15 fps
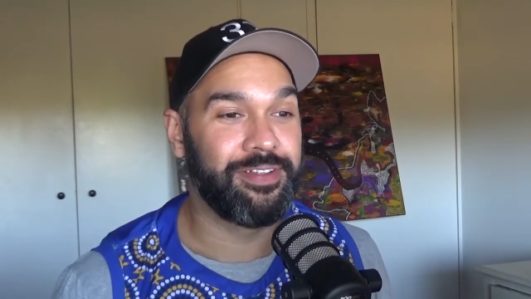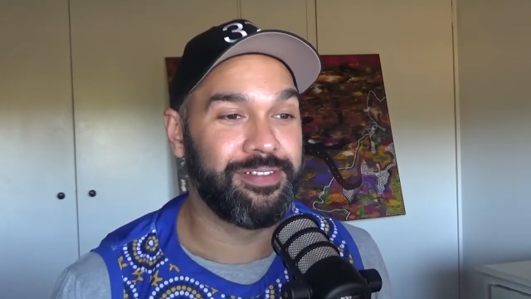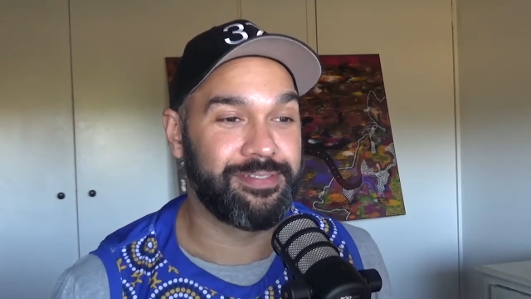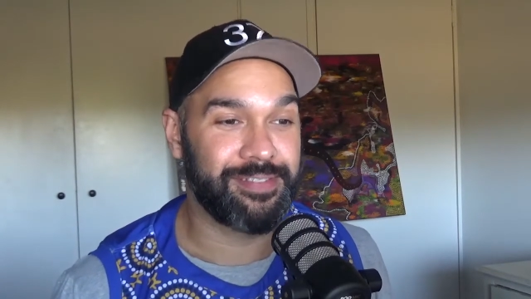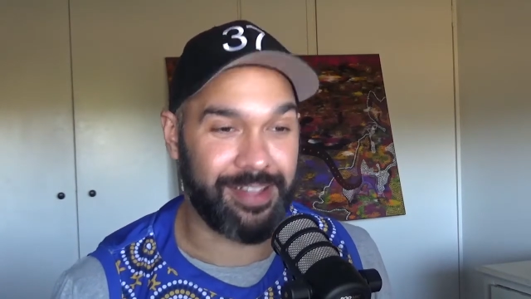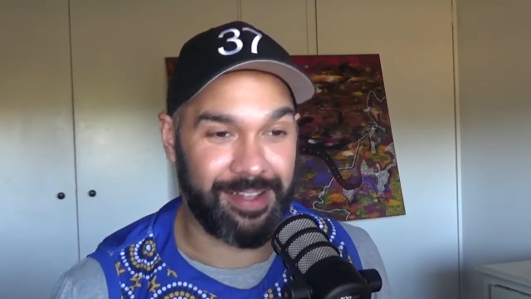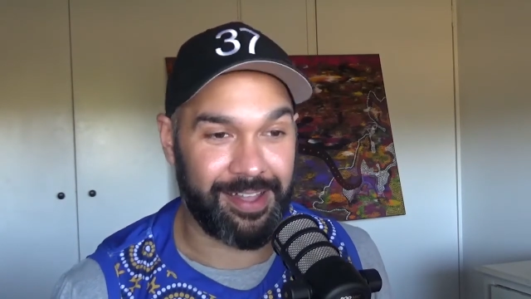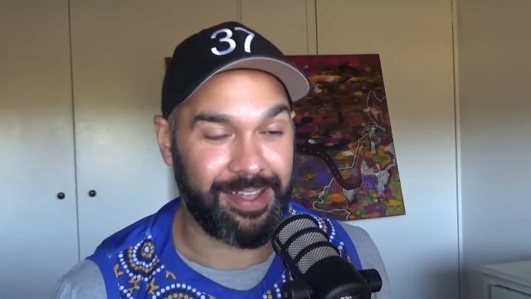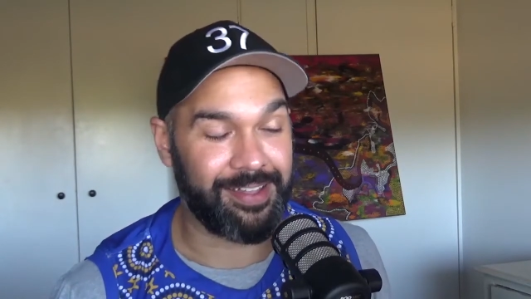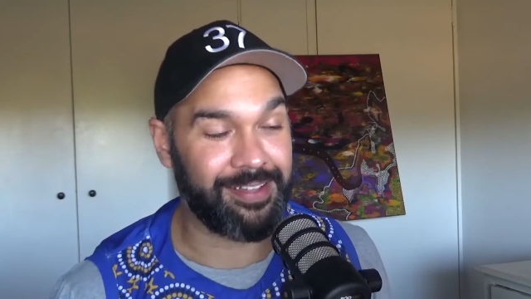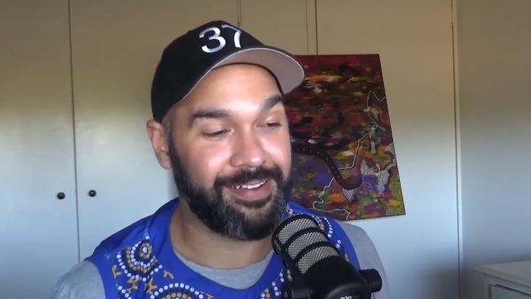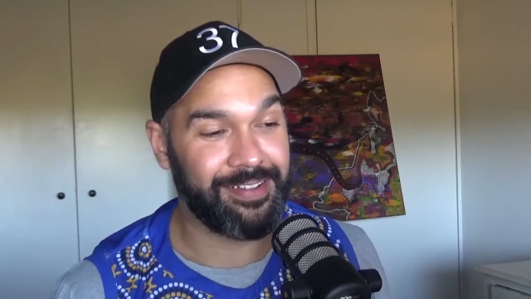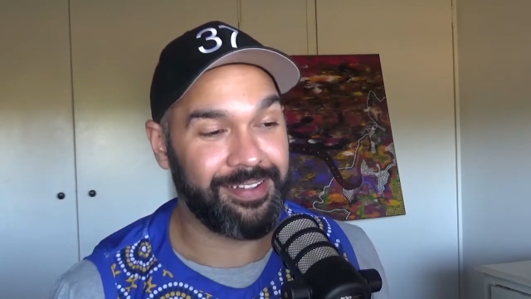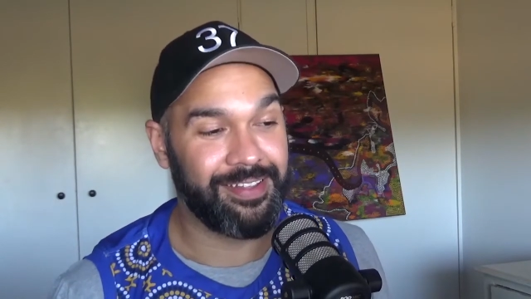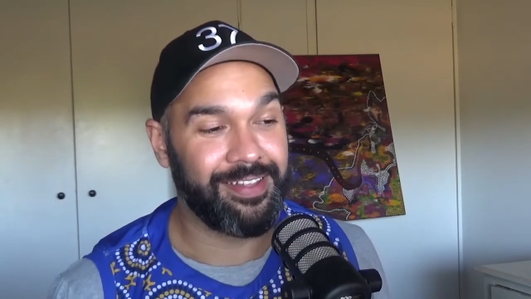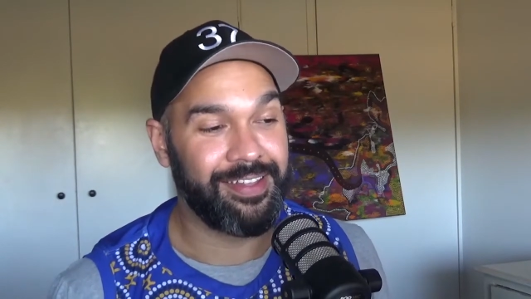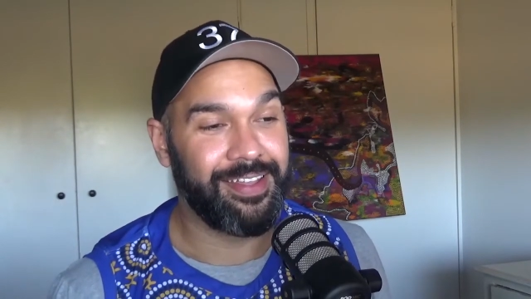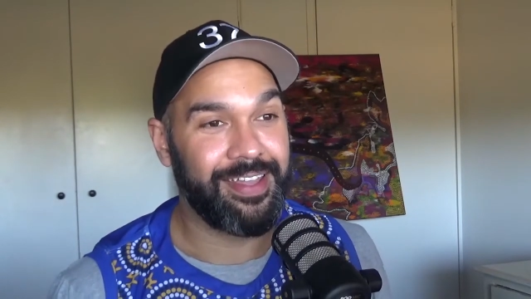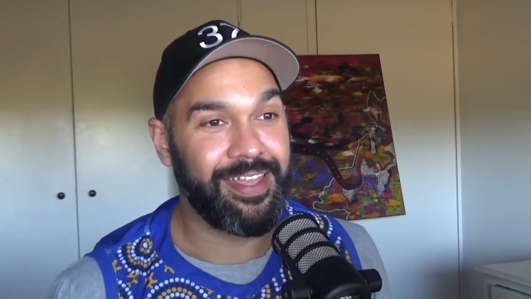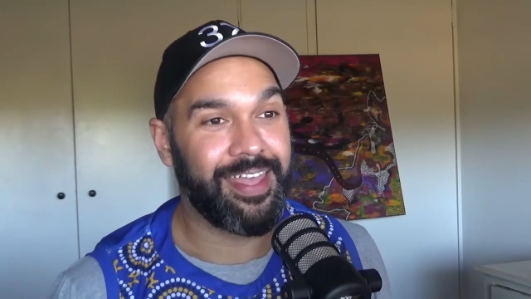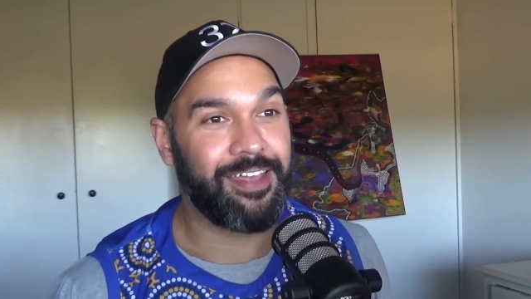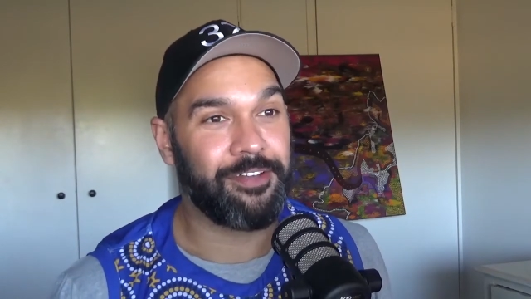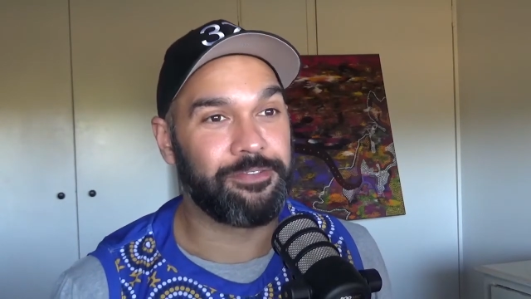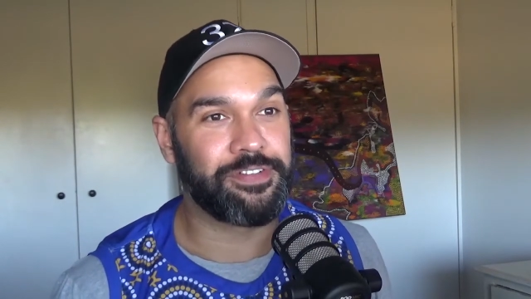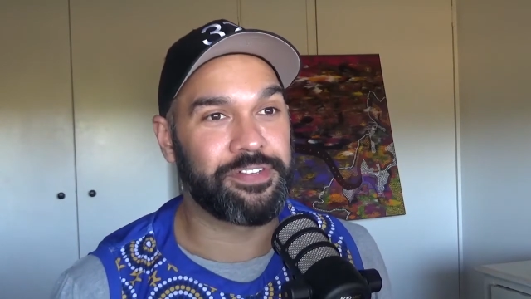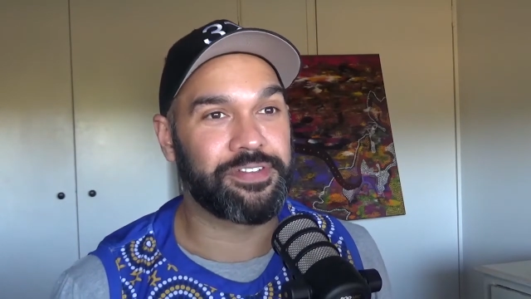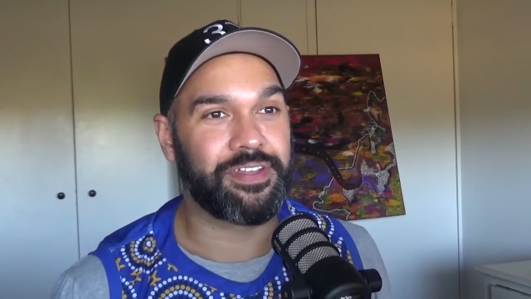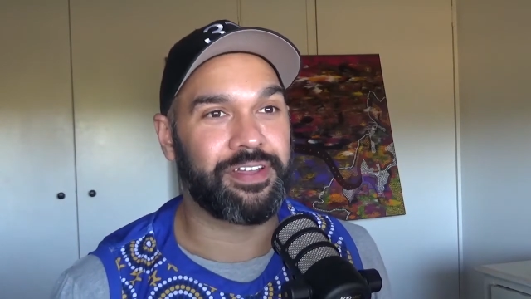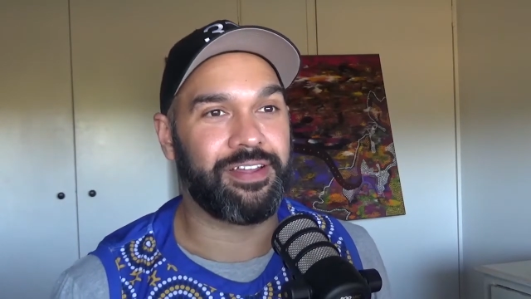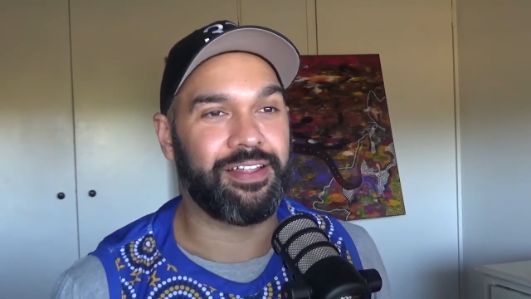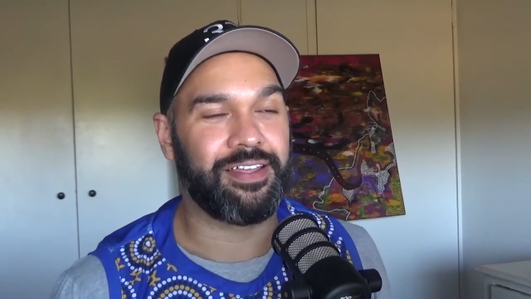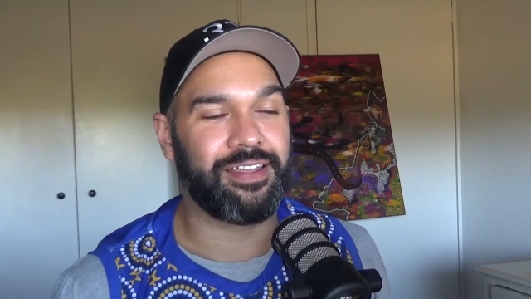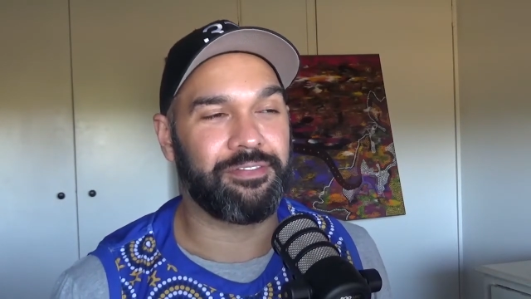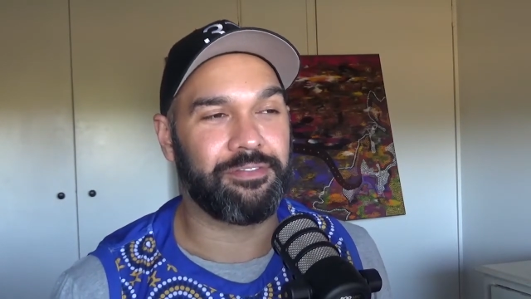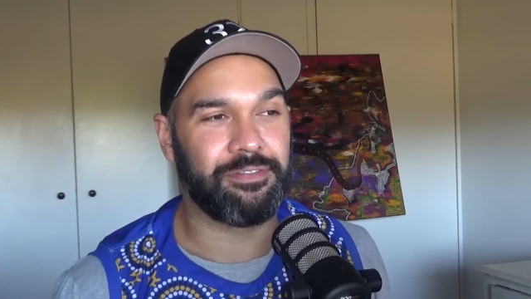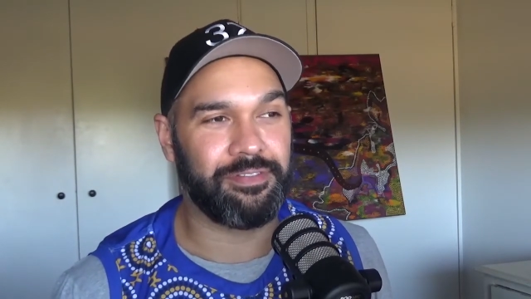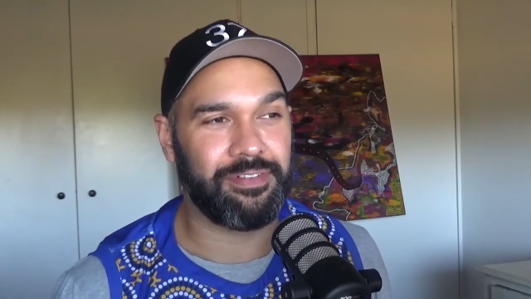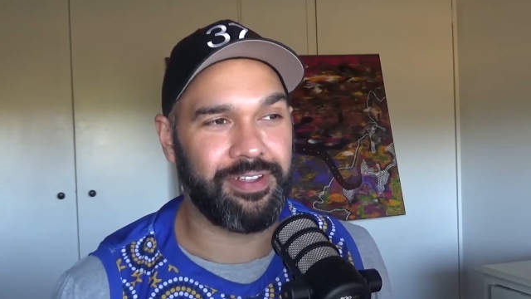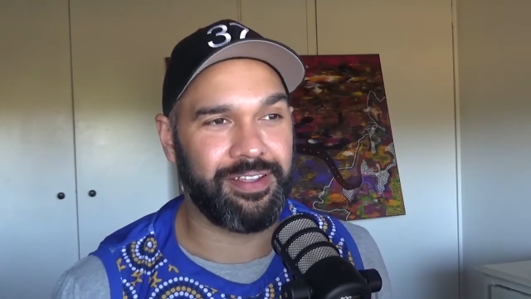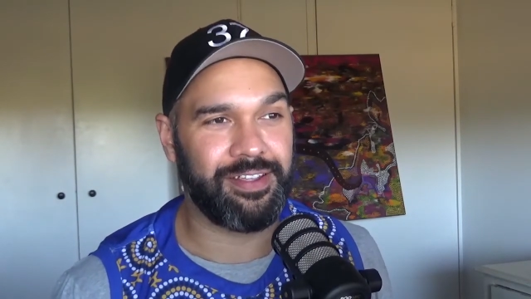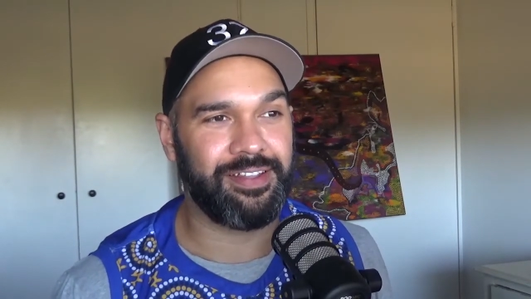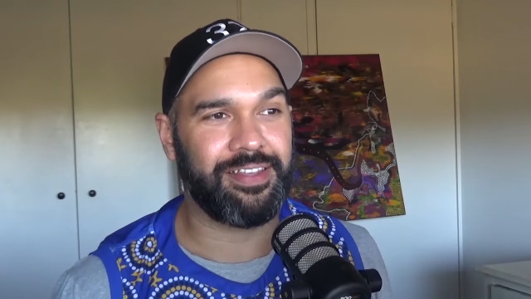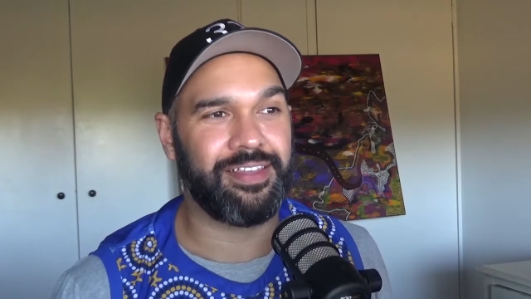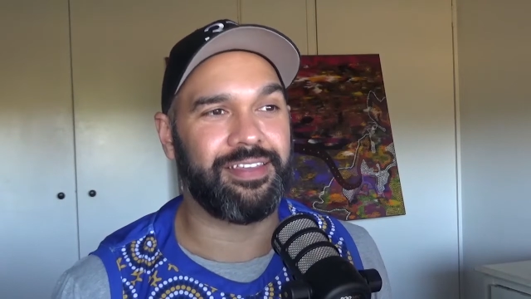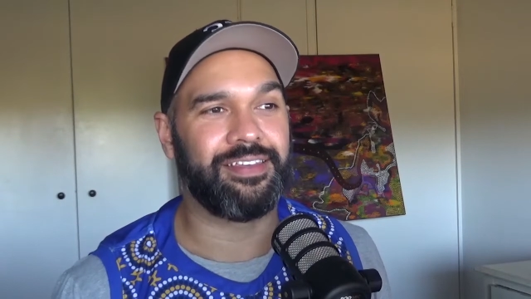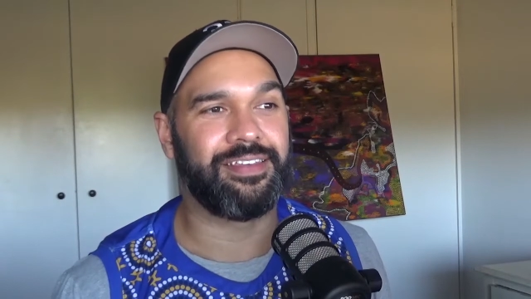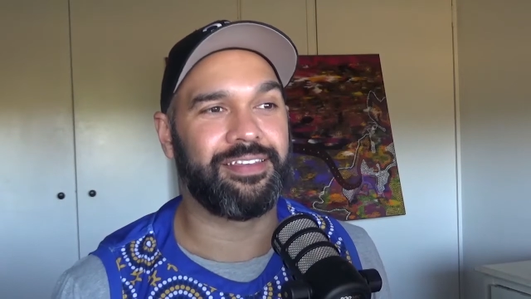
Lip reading: tired of just kind of like, really,